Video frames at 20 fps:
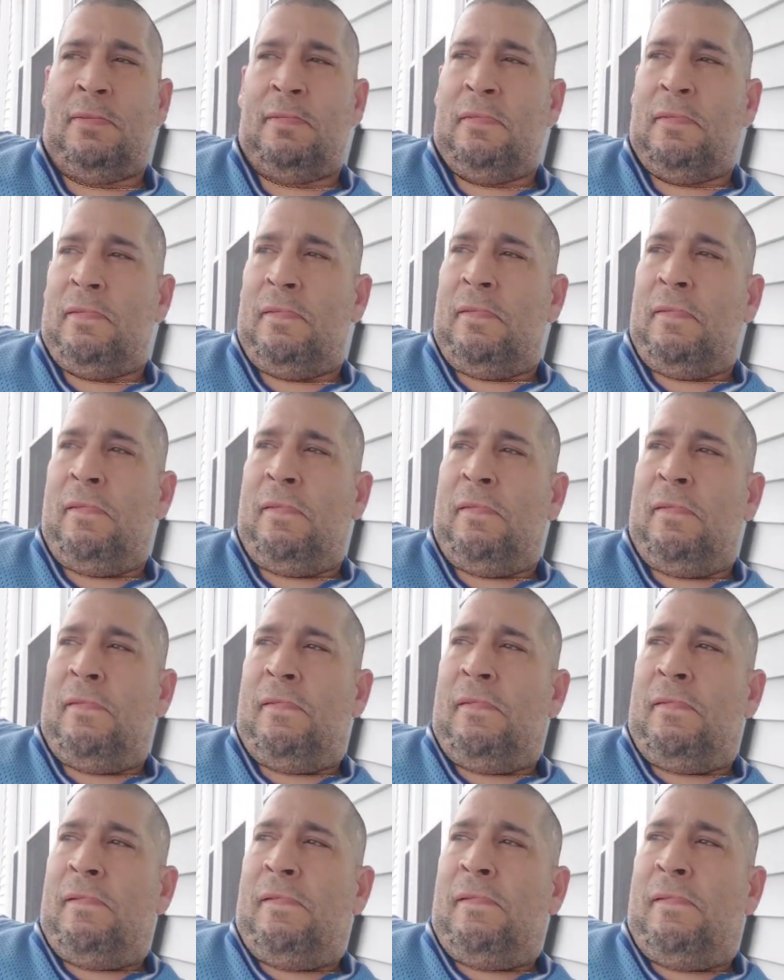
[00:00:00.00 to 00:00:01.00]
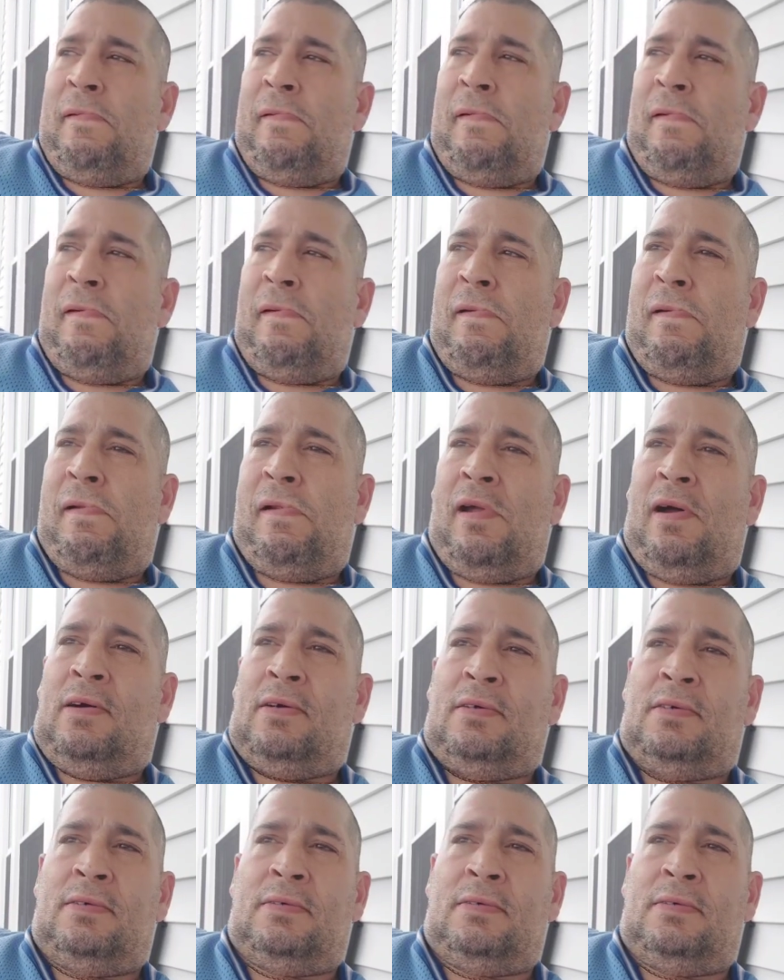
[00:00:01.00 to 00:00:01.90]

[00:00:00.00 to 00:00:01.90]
No one is speaking in this clip.